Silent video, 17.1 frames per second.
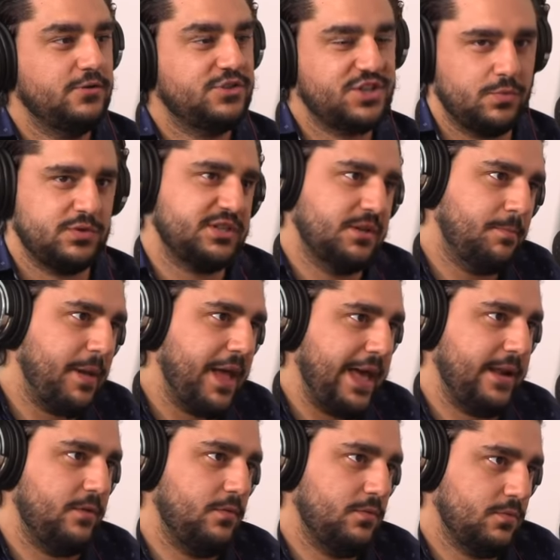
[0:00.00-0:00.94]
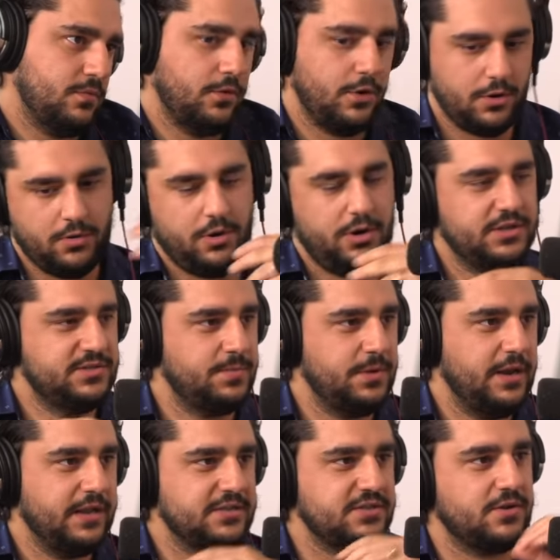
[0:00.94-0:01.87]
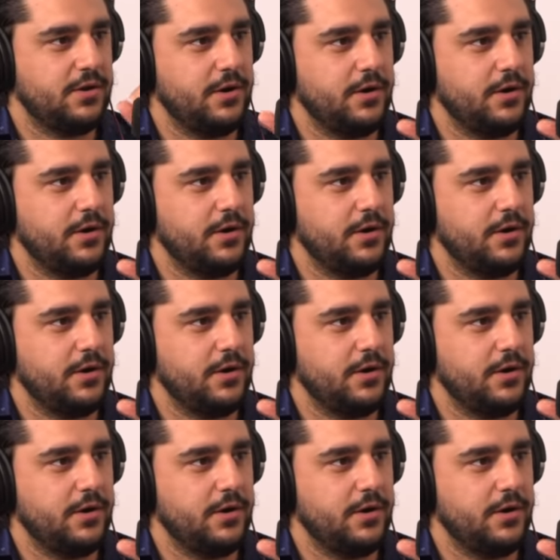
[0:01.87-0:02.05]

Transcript: She was in bed. You know, her husband next to